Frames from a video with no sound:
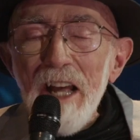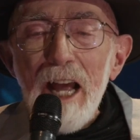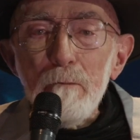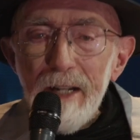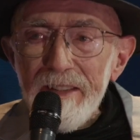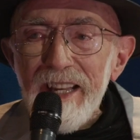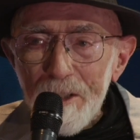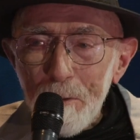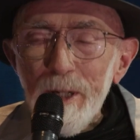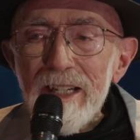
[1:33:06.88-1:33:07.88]
I find
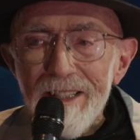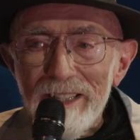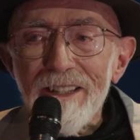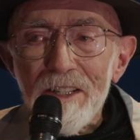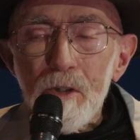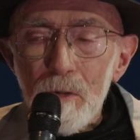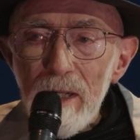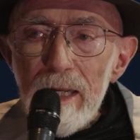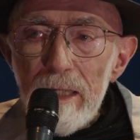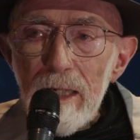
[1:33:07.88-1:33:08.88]
that quite
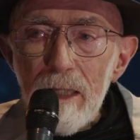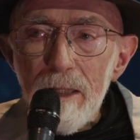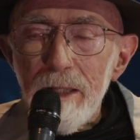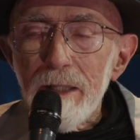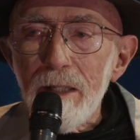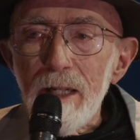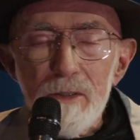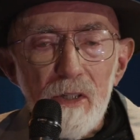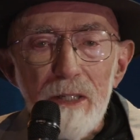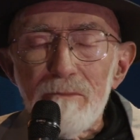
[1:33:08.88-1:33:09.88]
striking, that the
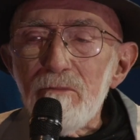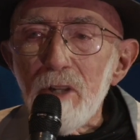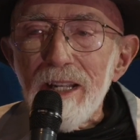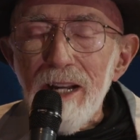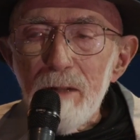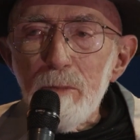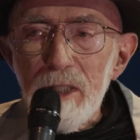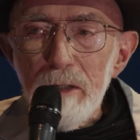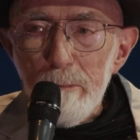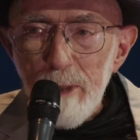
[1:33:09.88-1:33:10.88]
laws can look
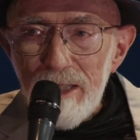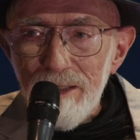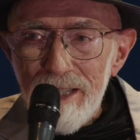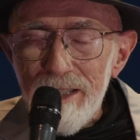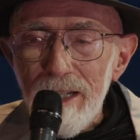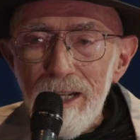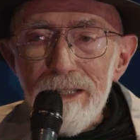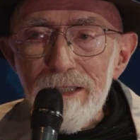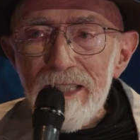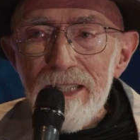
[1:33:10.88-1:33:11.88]
unbelievably
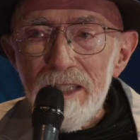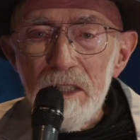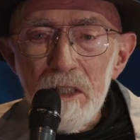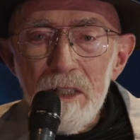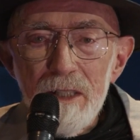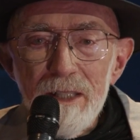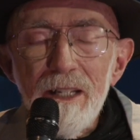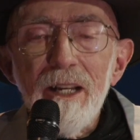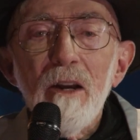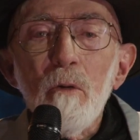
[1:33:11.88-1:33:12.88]
ugly
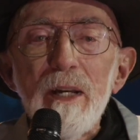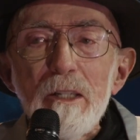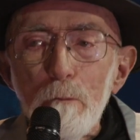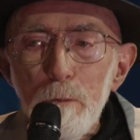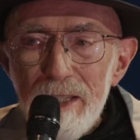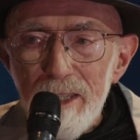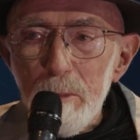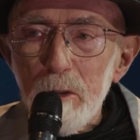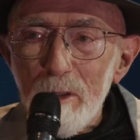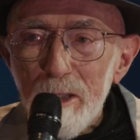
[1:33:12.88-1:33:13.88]
when you feed them
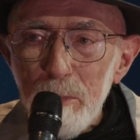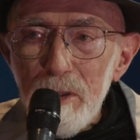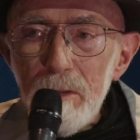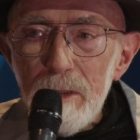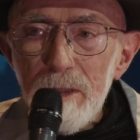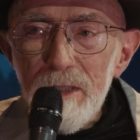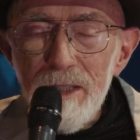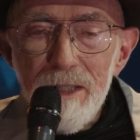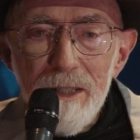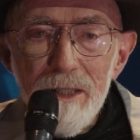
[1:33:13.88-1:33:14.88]
to a computer.
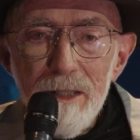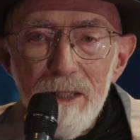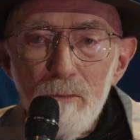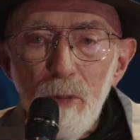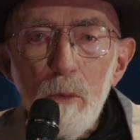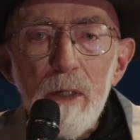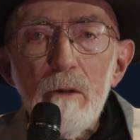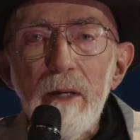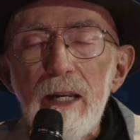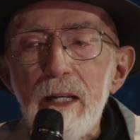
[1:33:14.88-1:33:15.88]
But when
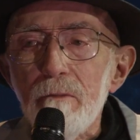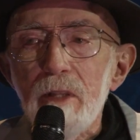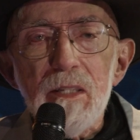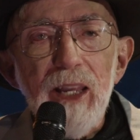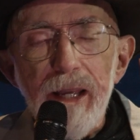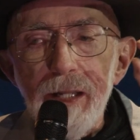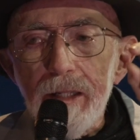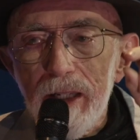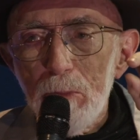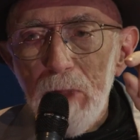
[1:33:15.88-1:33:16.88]
you have this
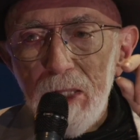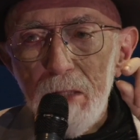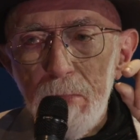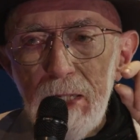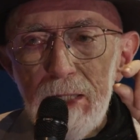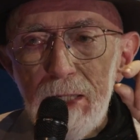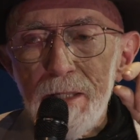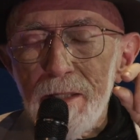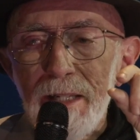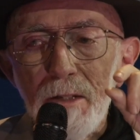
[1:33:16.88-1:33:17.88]
elegant
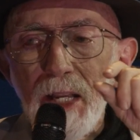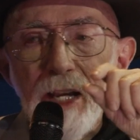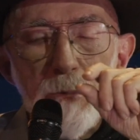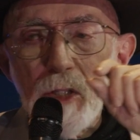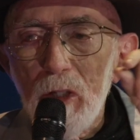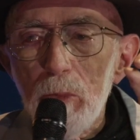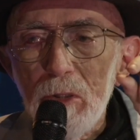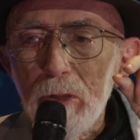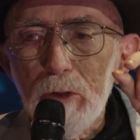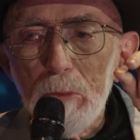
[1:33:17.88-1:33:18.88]
mathematics, they look absolutely
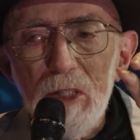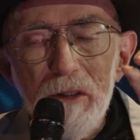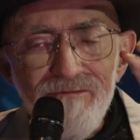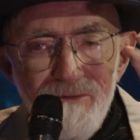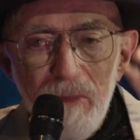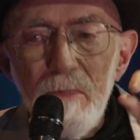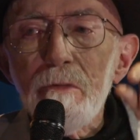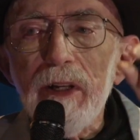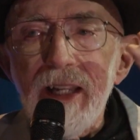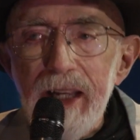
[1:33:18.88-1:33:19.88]
beautiful, but you
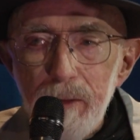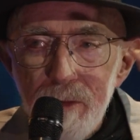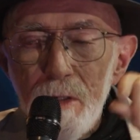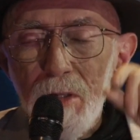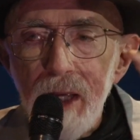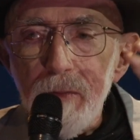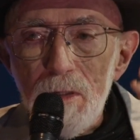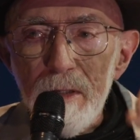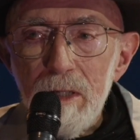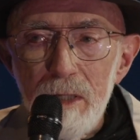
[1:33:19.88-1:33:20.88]
really have
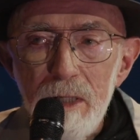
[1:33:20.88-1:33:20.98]
to